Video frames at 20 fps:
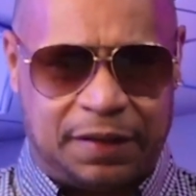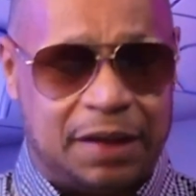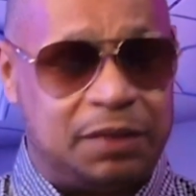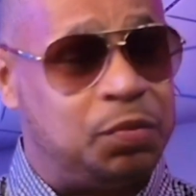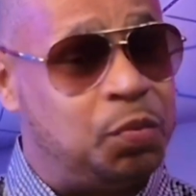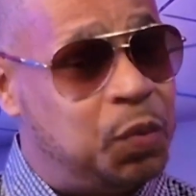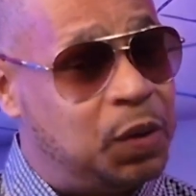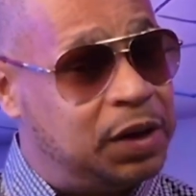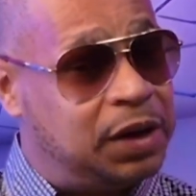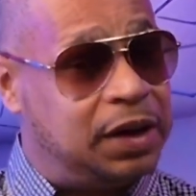
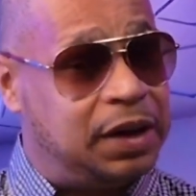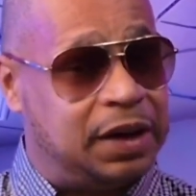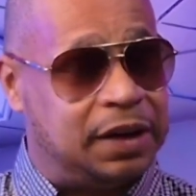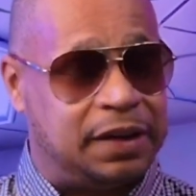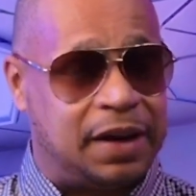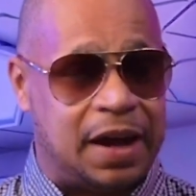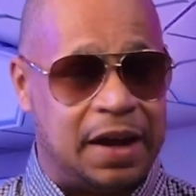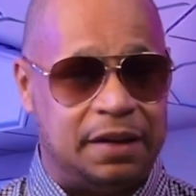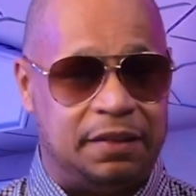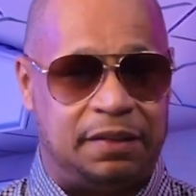
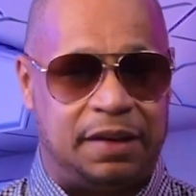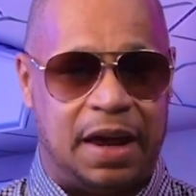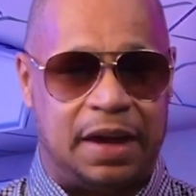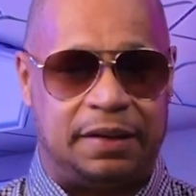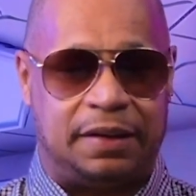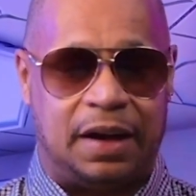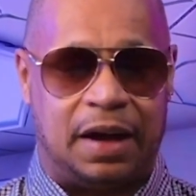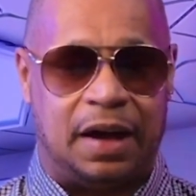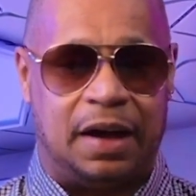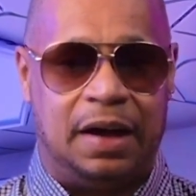Sometimes it
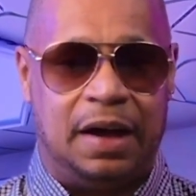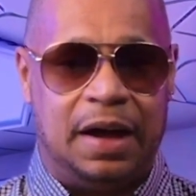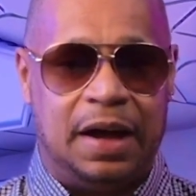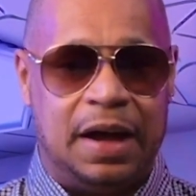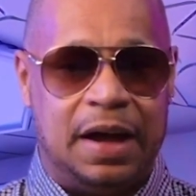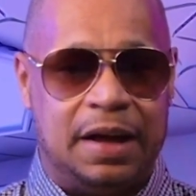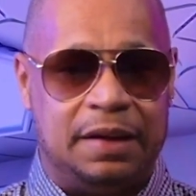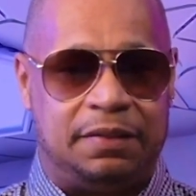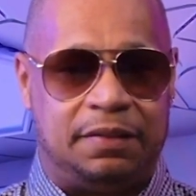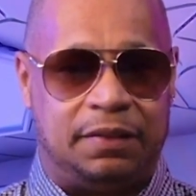will go
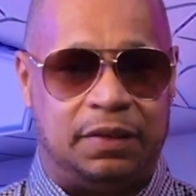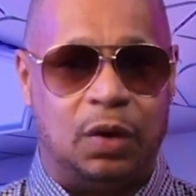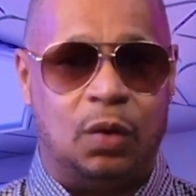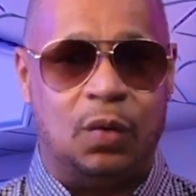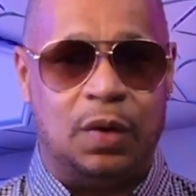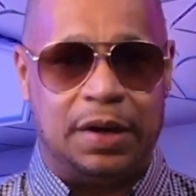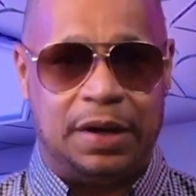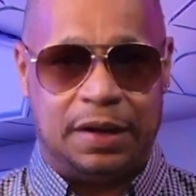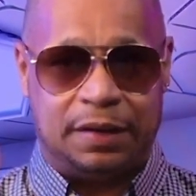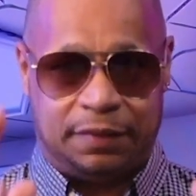in and out
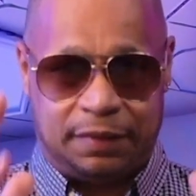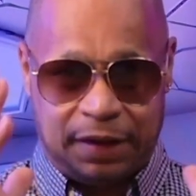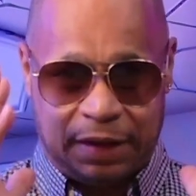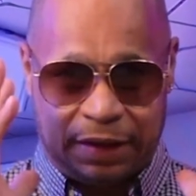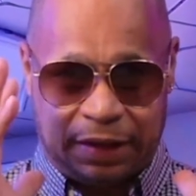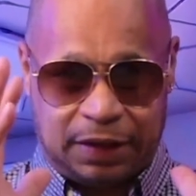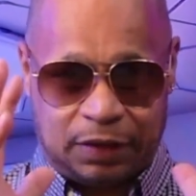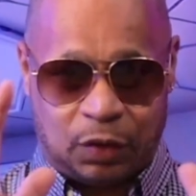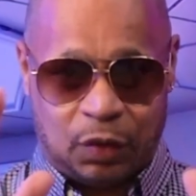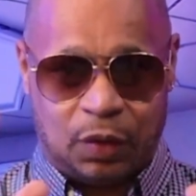to make
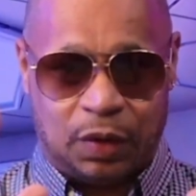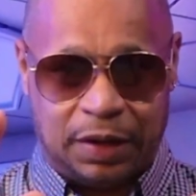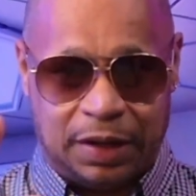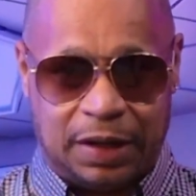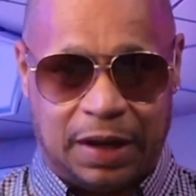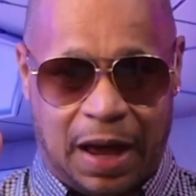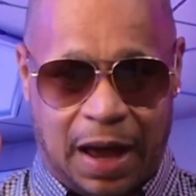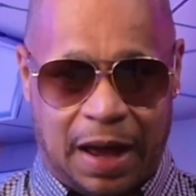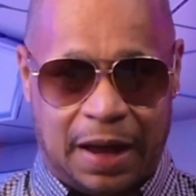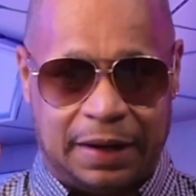sure
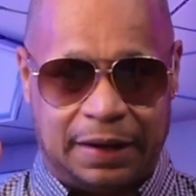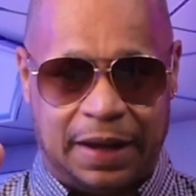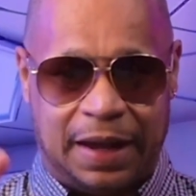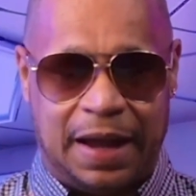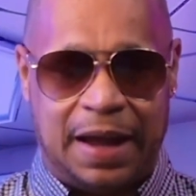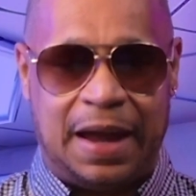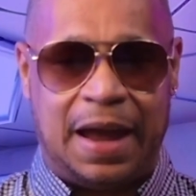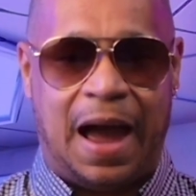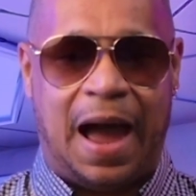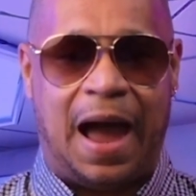that it got
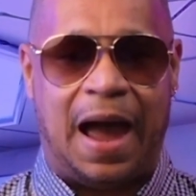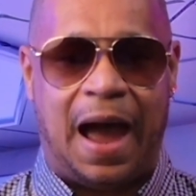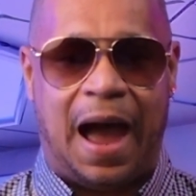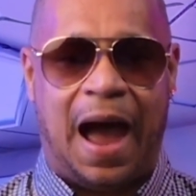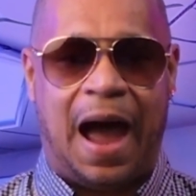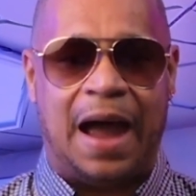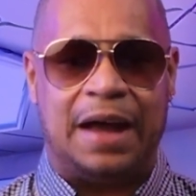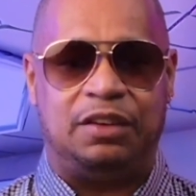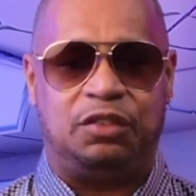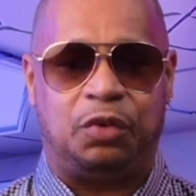your face
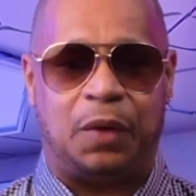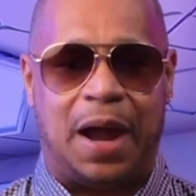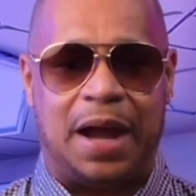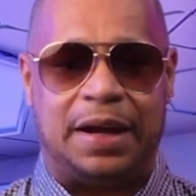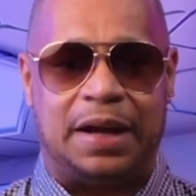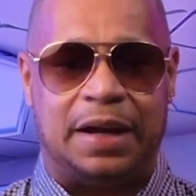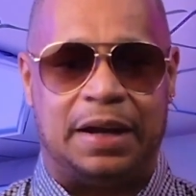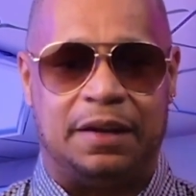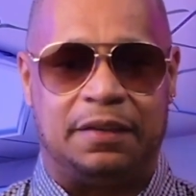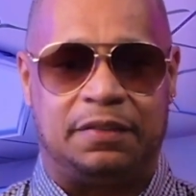in
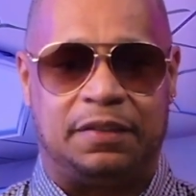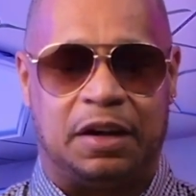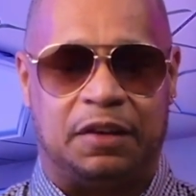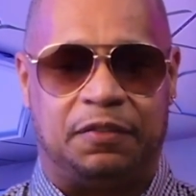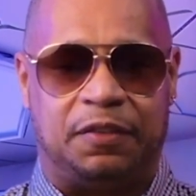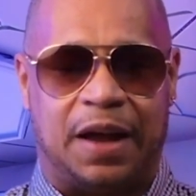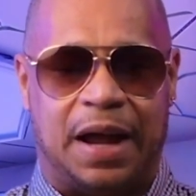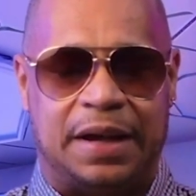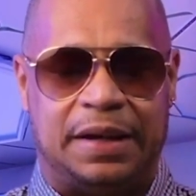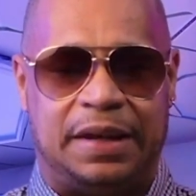focus. So
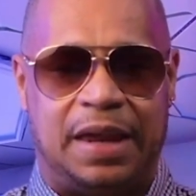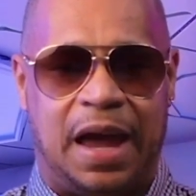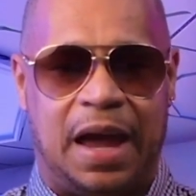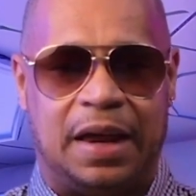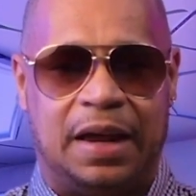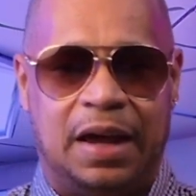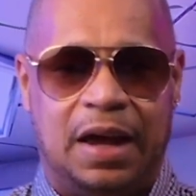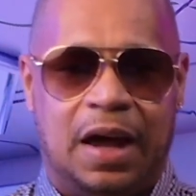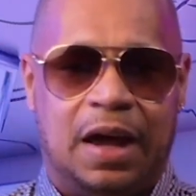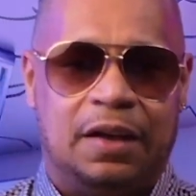maybe a
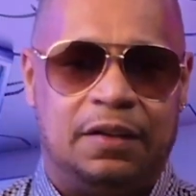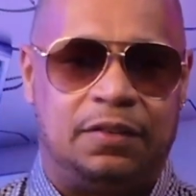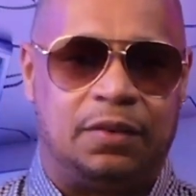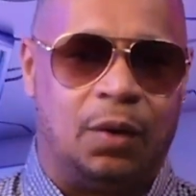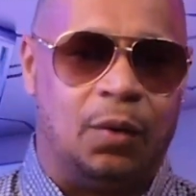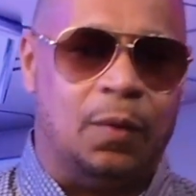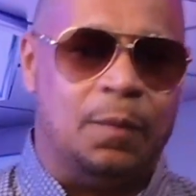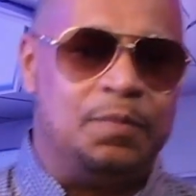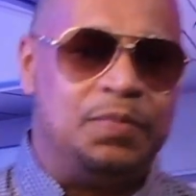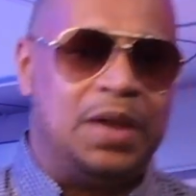software
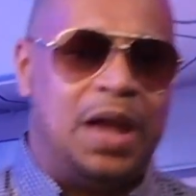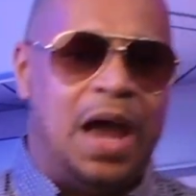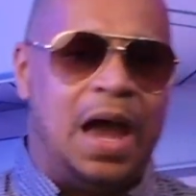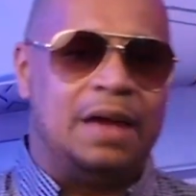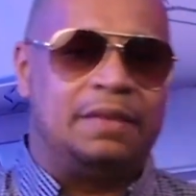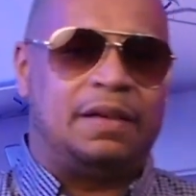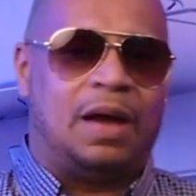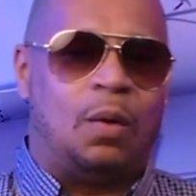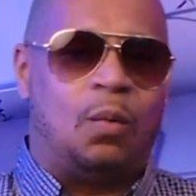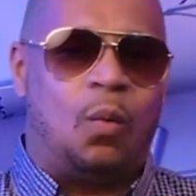update can
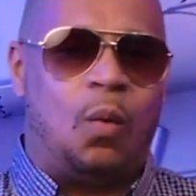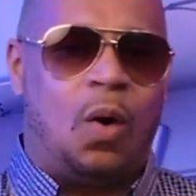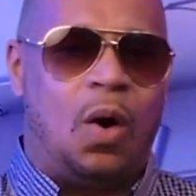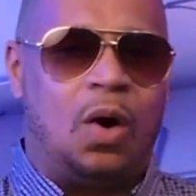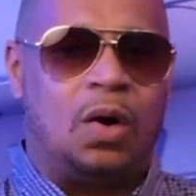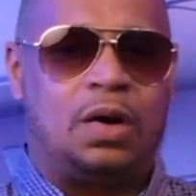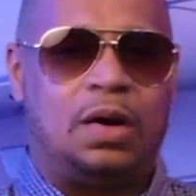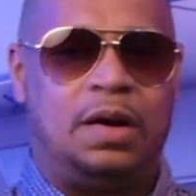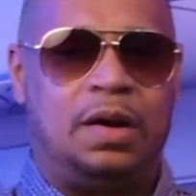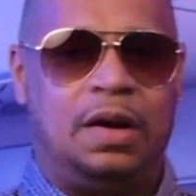fix that,
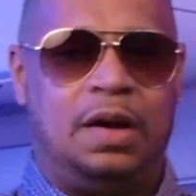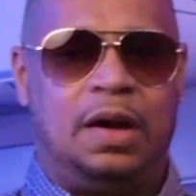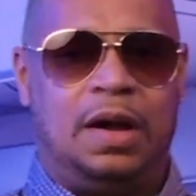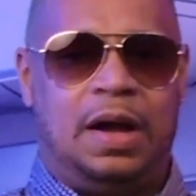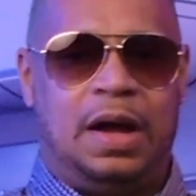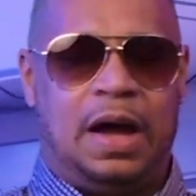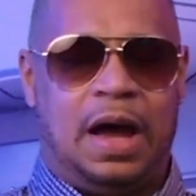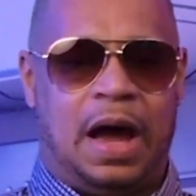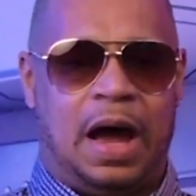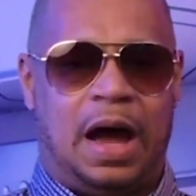but
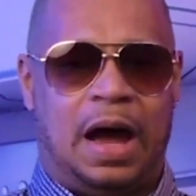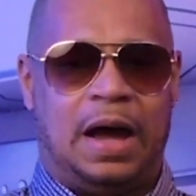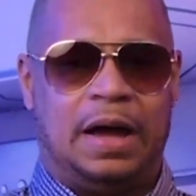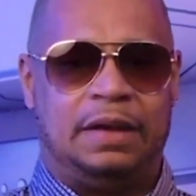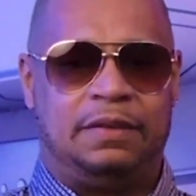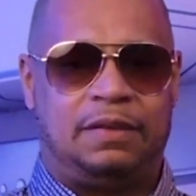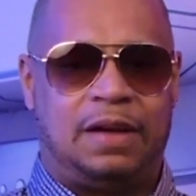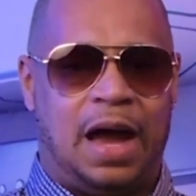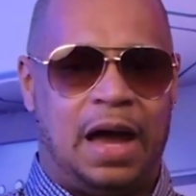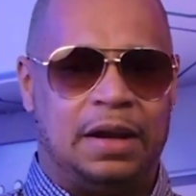it does do
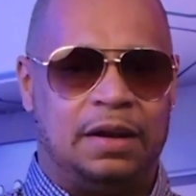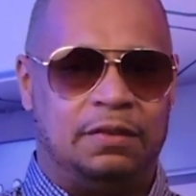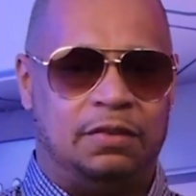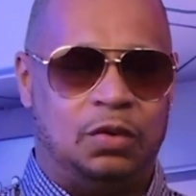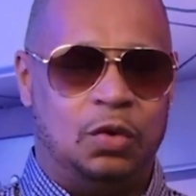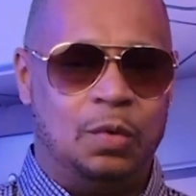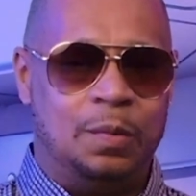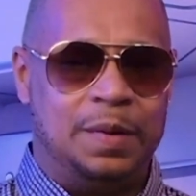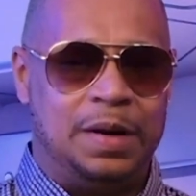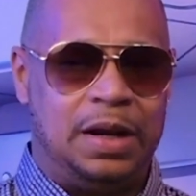some
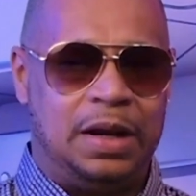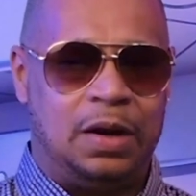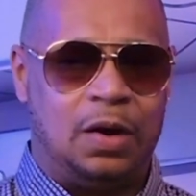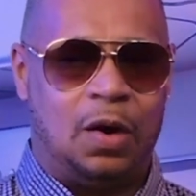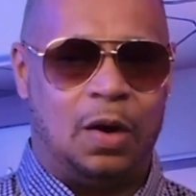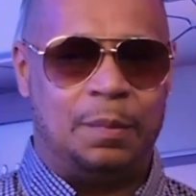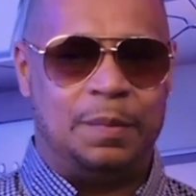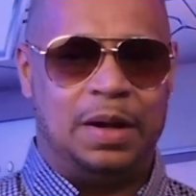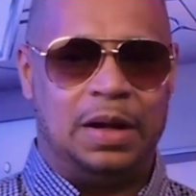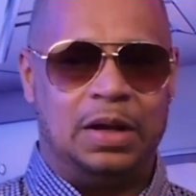kind of
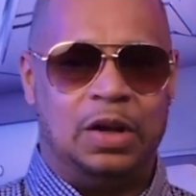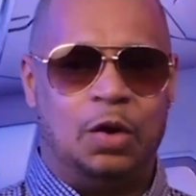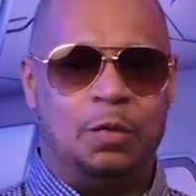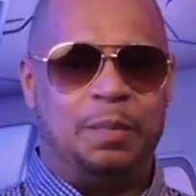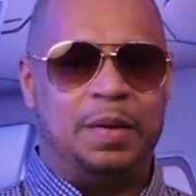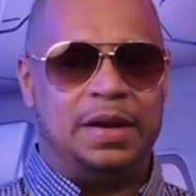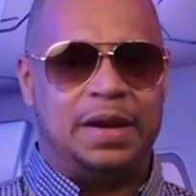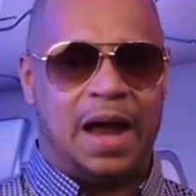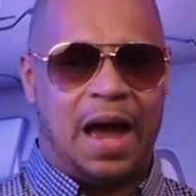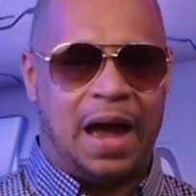in and out
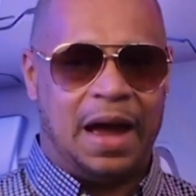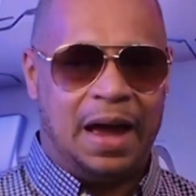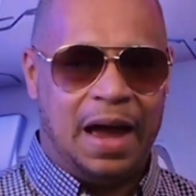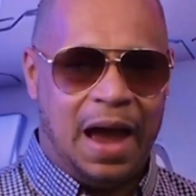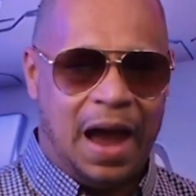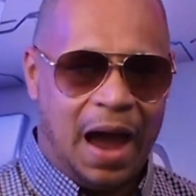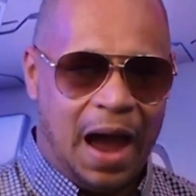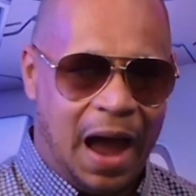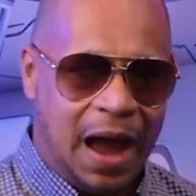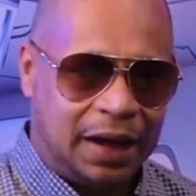
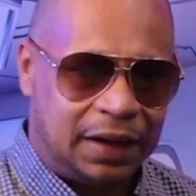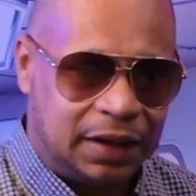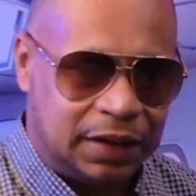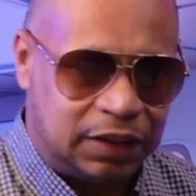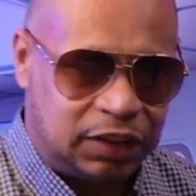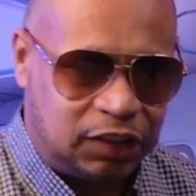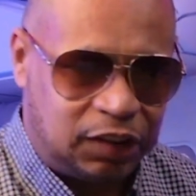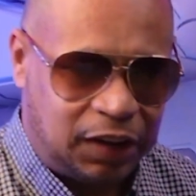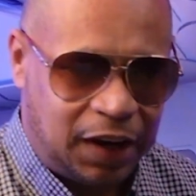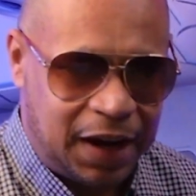sometimes when
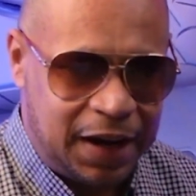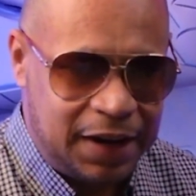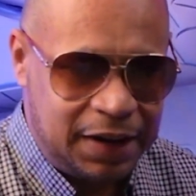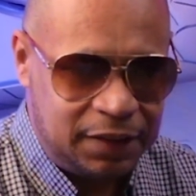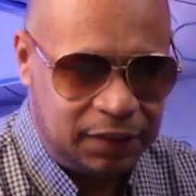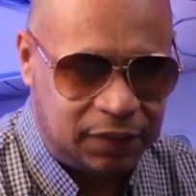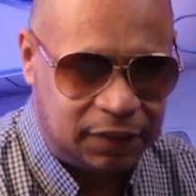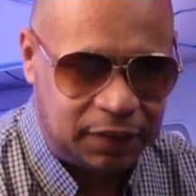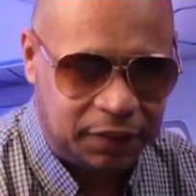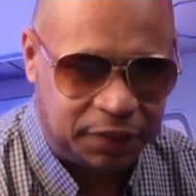you put it on
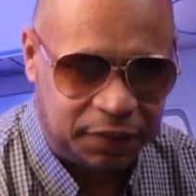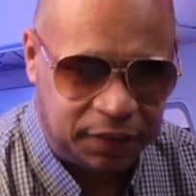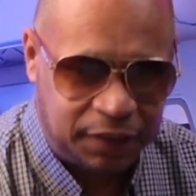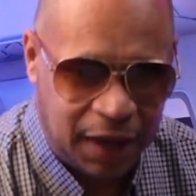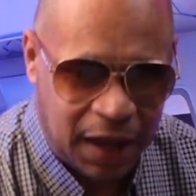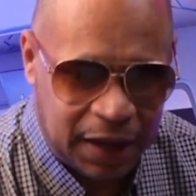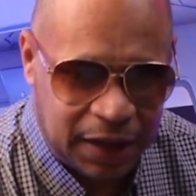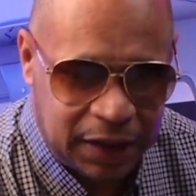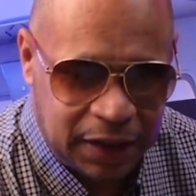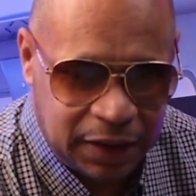auto
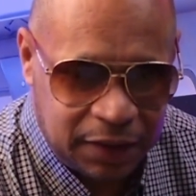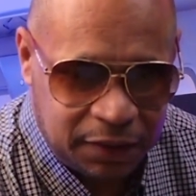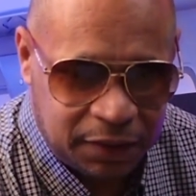mode.